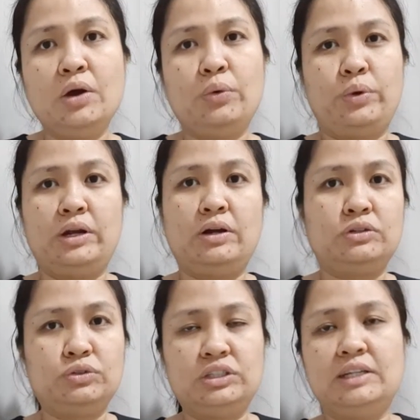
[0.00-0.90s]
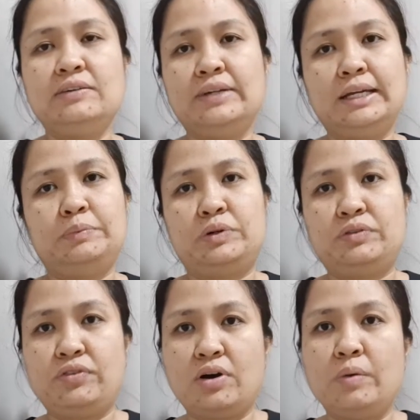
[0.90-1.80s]
were not routinely
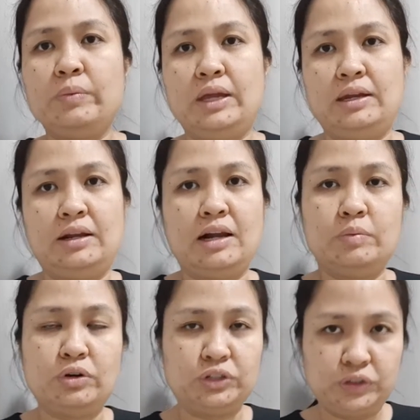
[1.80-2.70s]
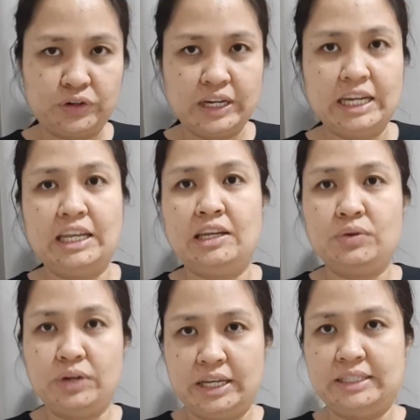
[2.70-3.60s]
performed in the laboratory in
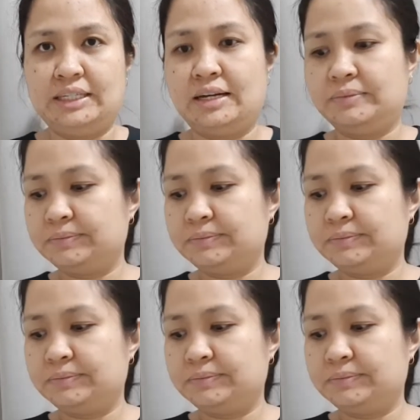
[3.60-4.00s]
Indonesia.